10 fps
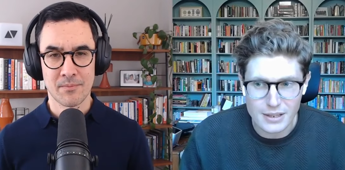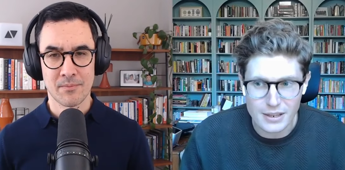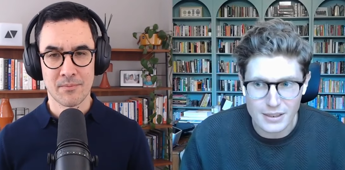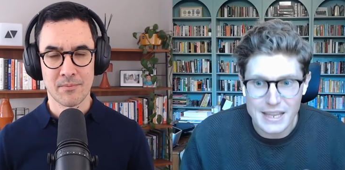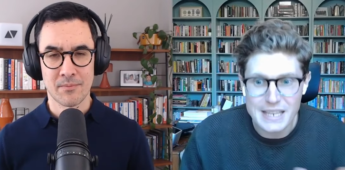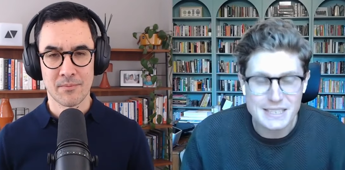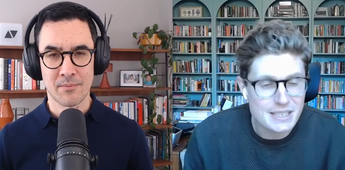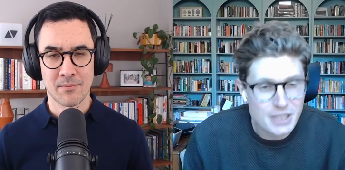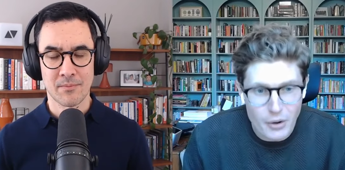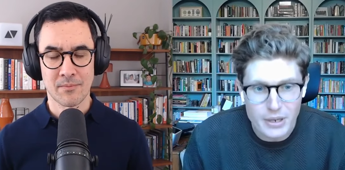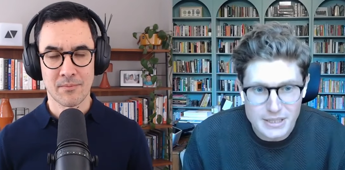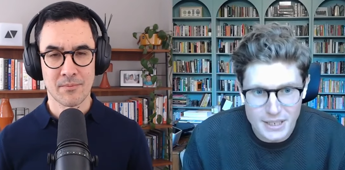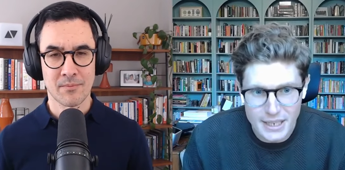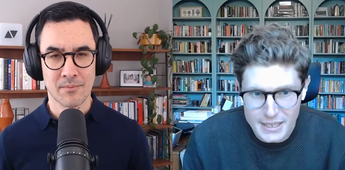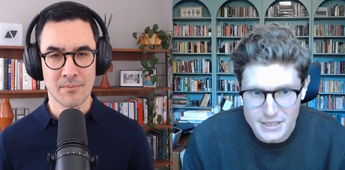Speaker 1: this is going to
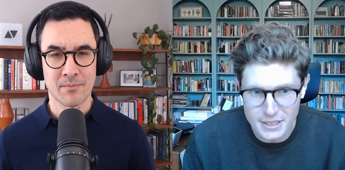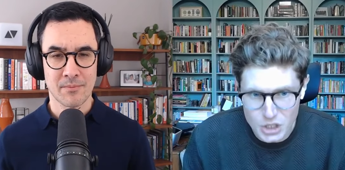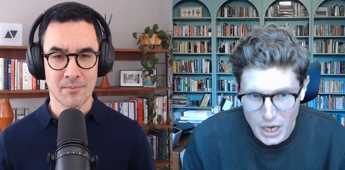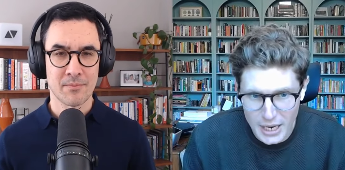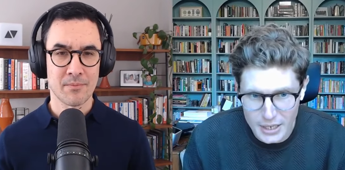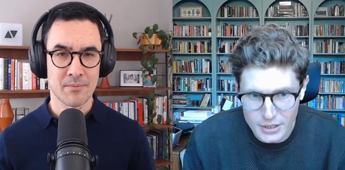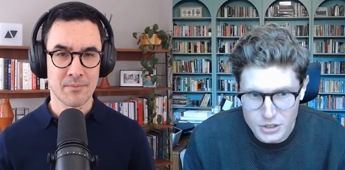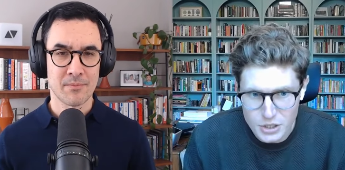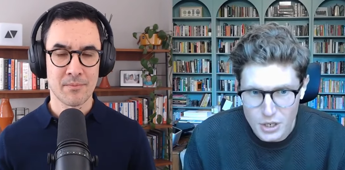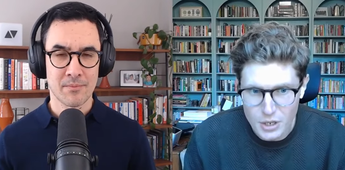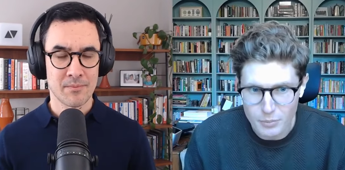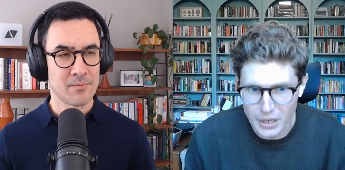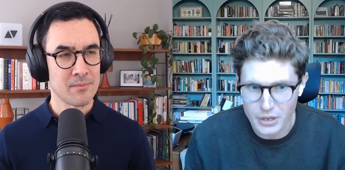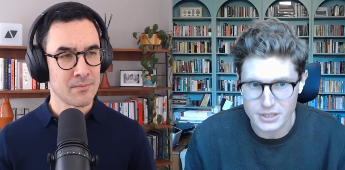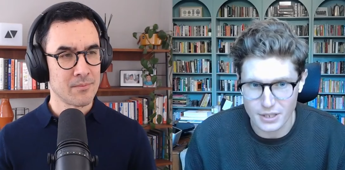need to change
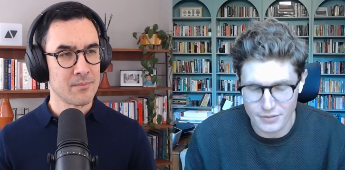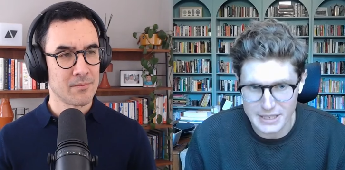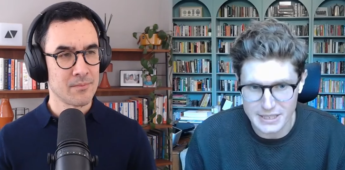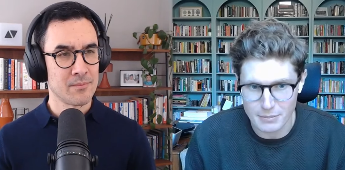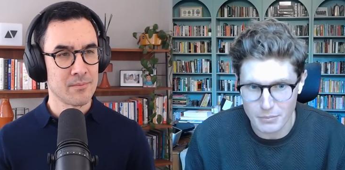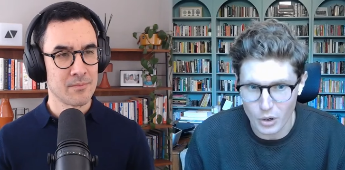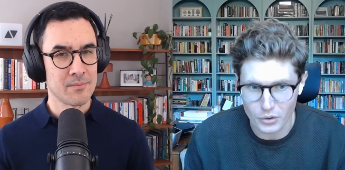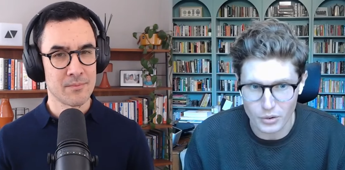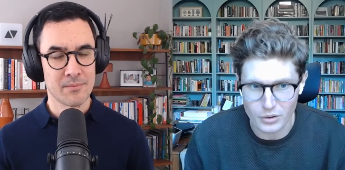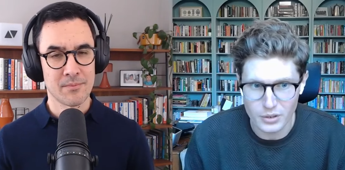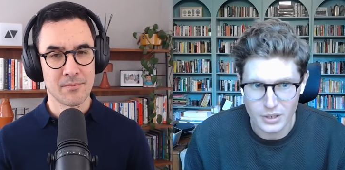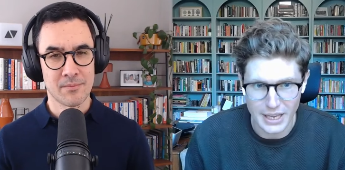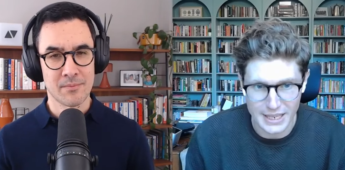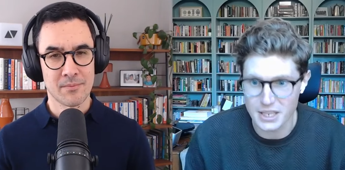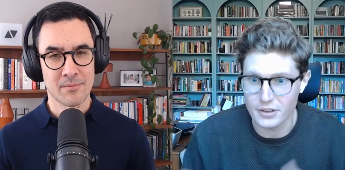because the VC model
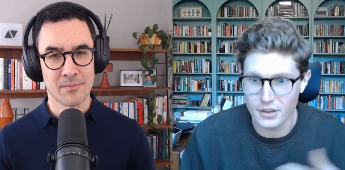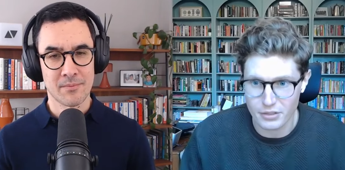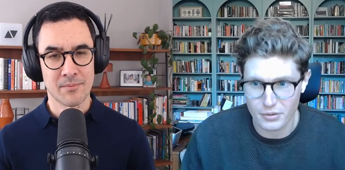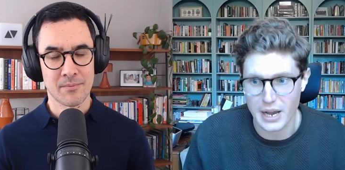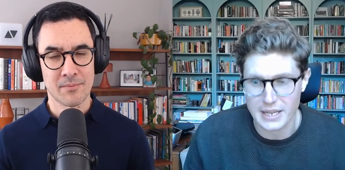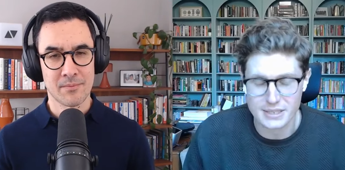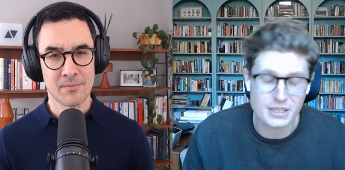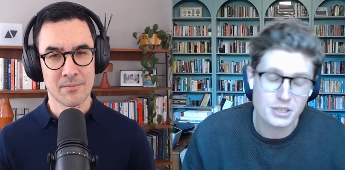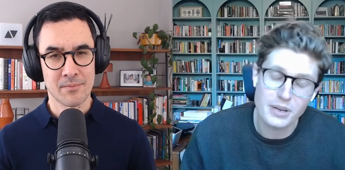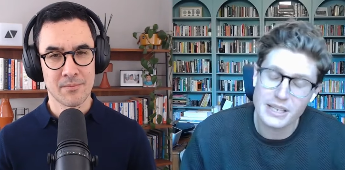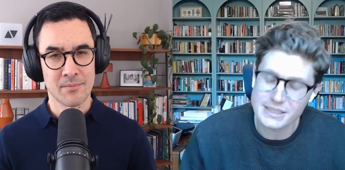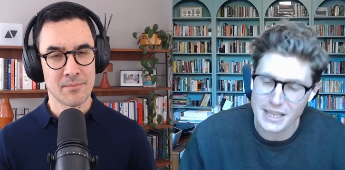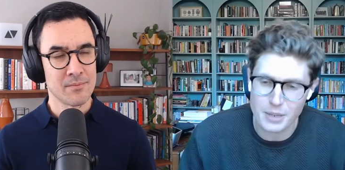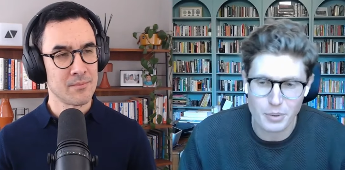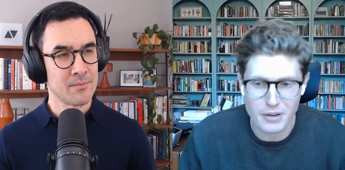is under threat. And to an
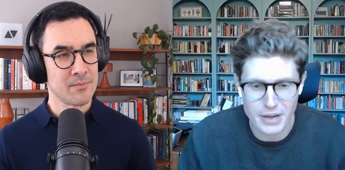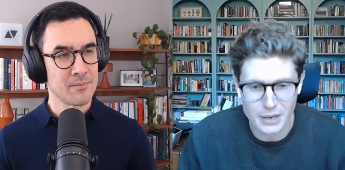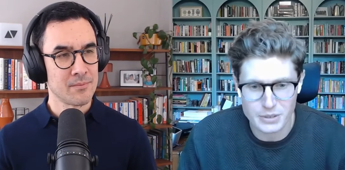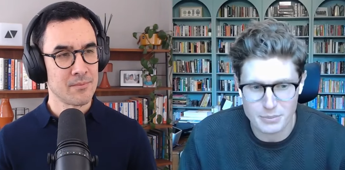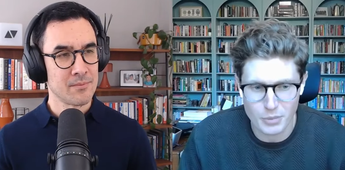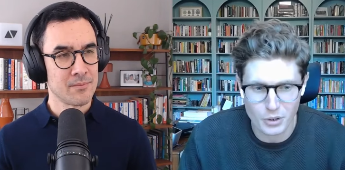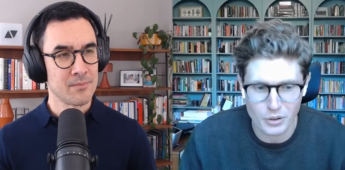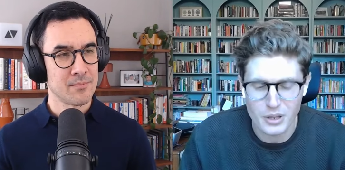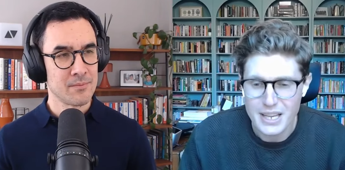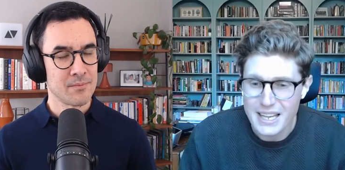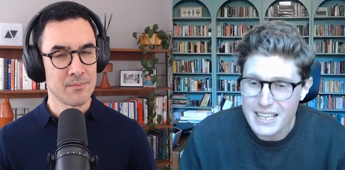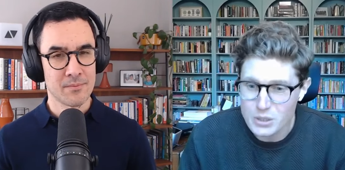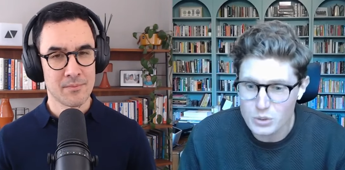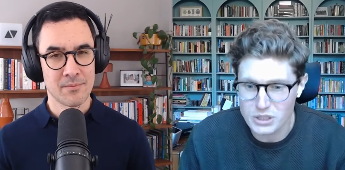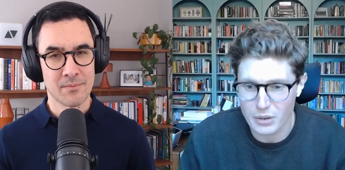extent, the private equity model is
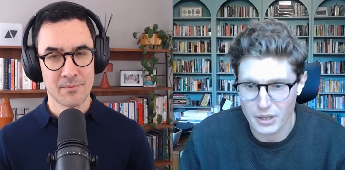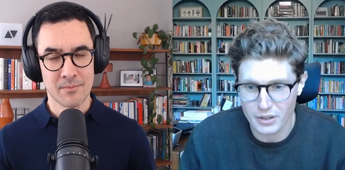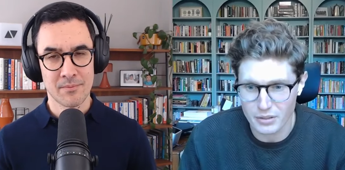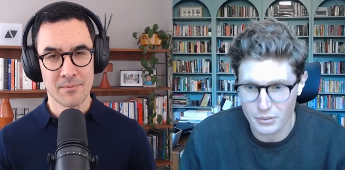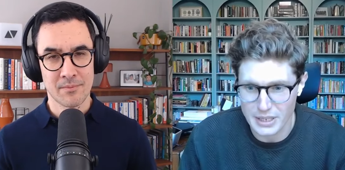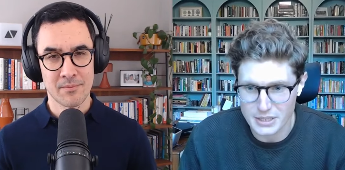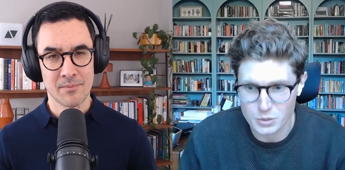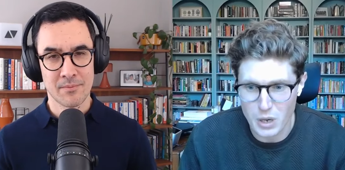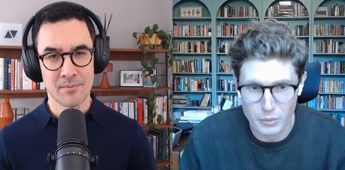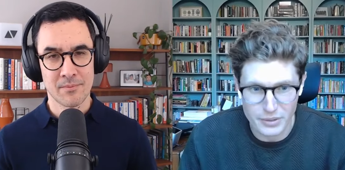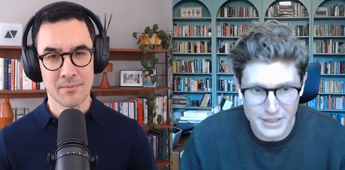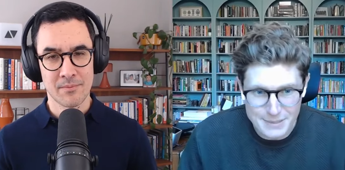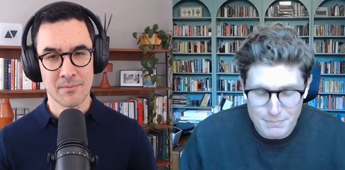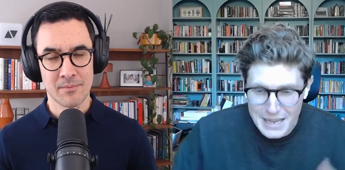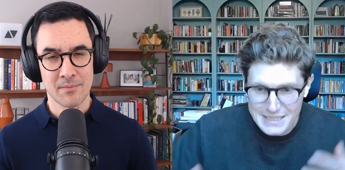also under threat as well, with
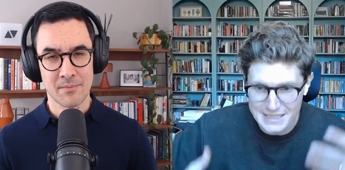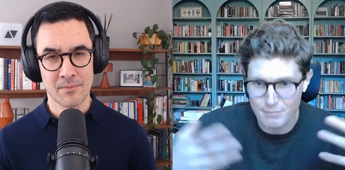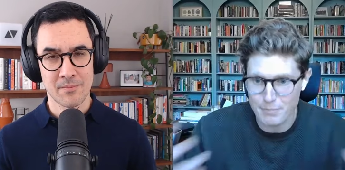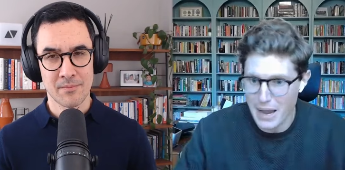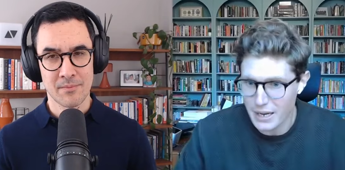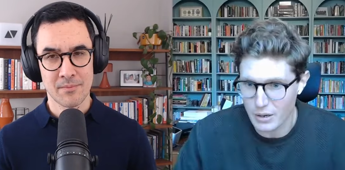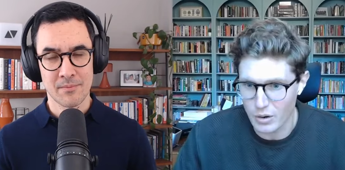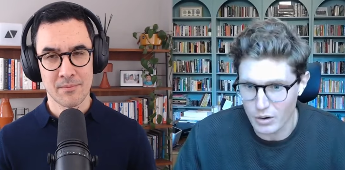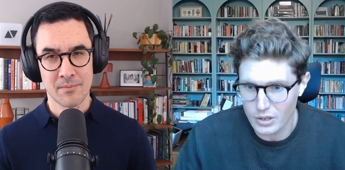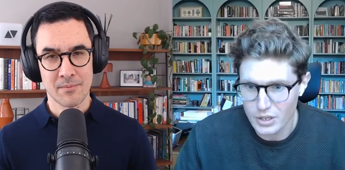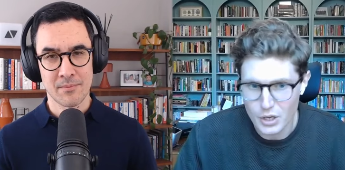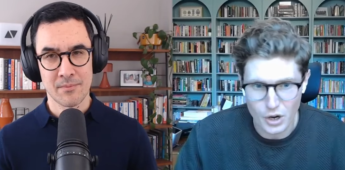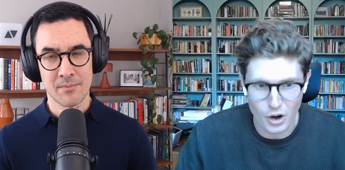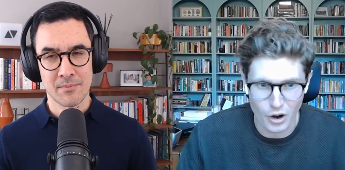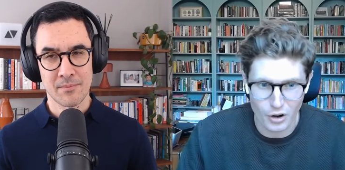this massive backlog
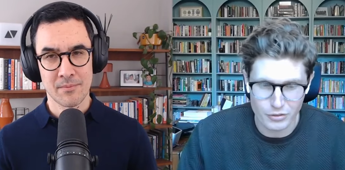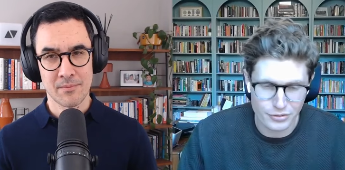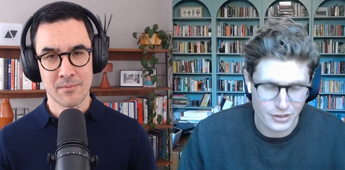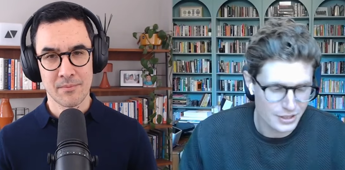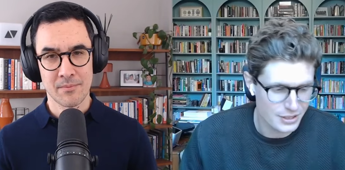of